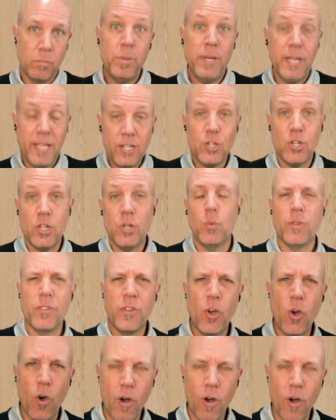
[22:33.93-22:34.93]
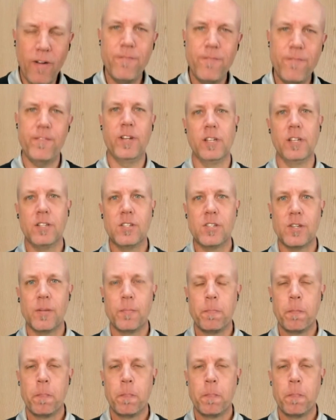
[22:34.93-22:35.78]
pitching with confidence,